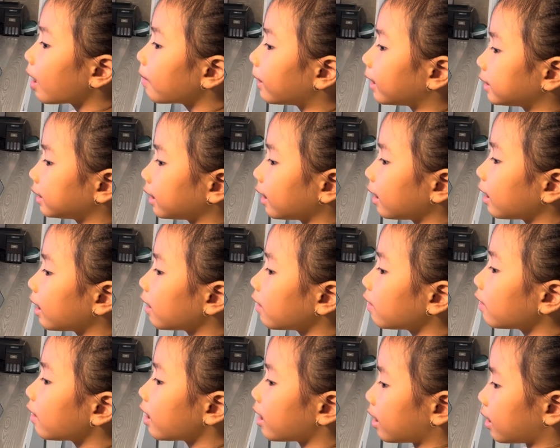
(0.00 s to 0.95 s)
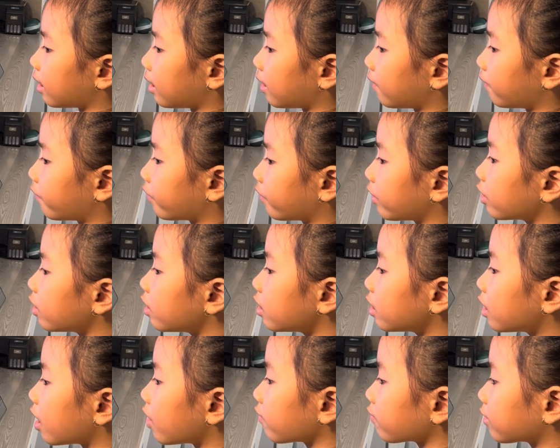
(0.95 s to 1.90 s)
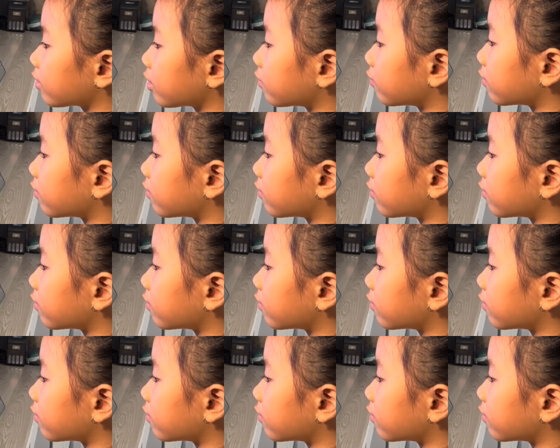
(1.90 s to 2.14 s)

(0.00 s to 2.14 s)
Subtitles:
But if you go to